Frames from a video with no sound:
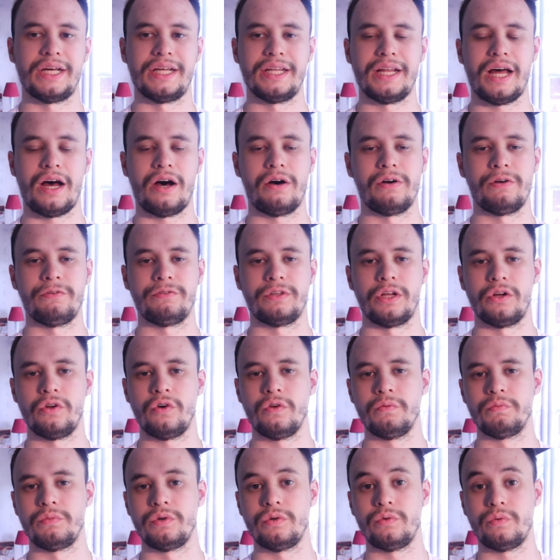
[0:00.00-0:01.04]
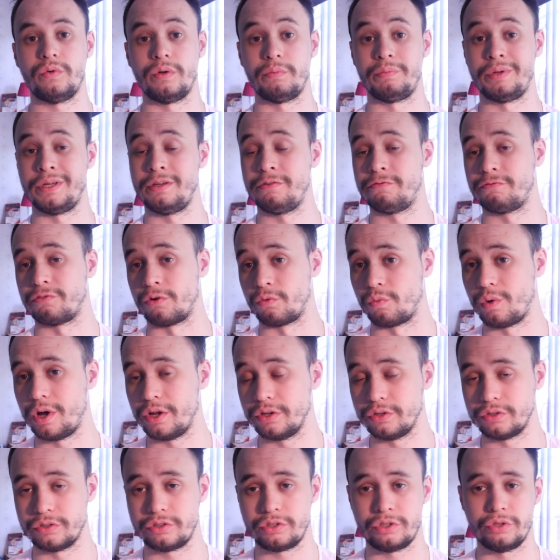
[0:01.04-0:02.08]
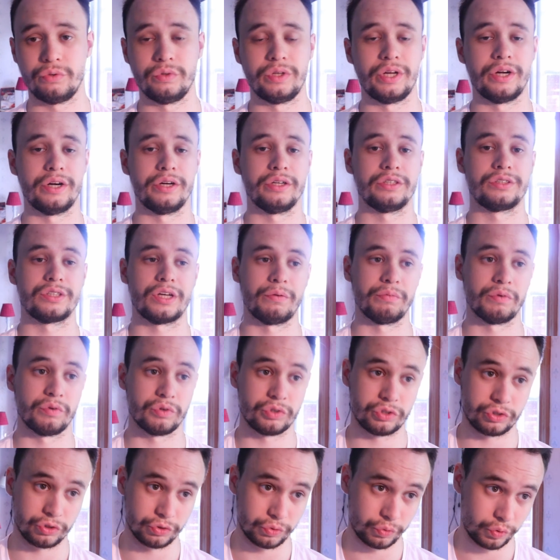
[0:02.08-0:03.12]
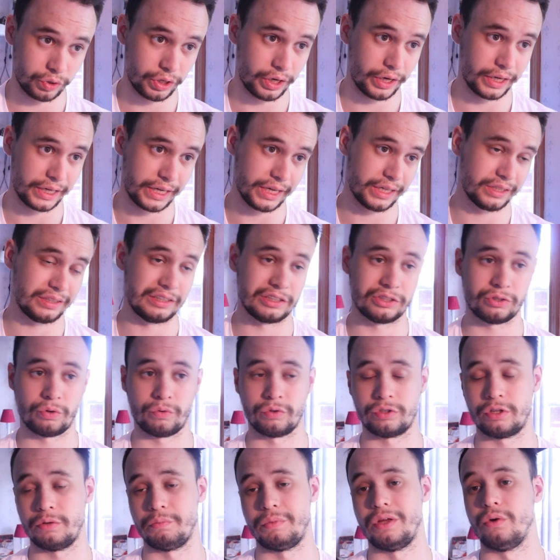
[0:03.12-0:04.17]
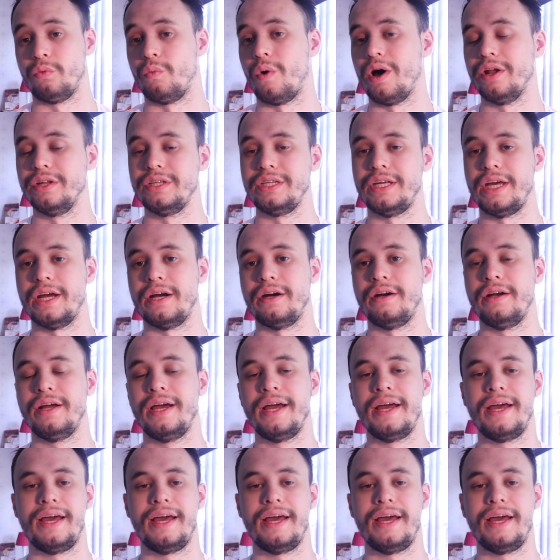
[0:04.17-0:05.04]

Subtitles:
Now, if the loan move will be for 1 or 2 years, I'm not sure. I guess it's going to be 1 year.